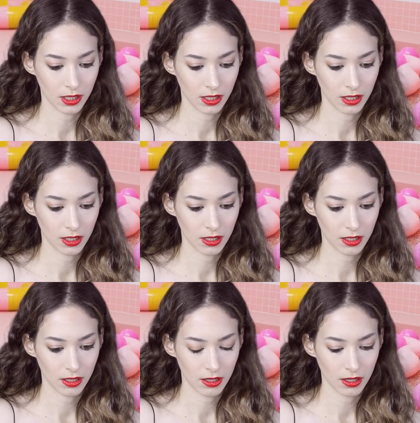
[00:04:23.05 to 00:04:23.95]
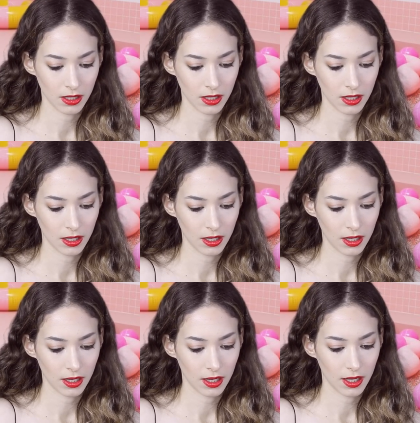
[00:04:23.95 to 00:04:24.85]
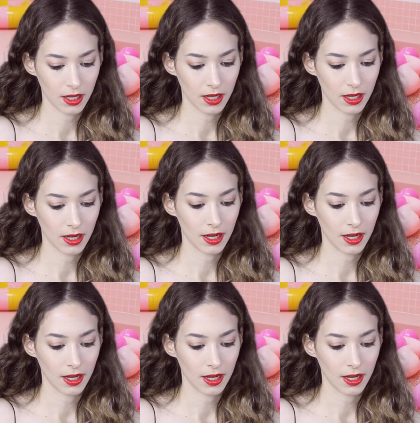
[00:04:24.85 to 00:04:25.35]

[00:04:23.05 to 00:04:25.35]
No one is speaking in this clip.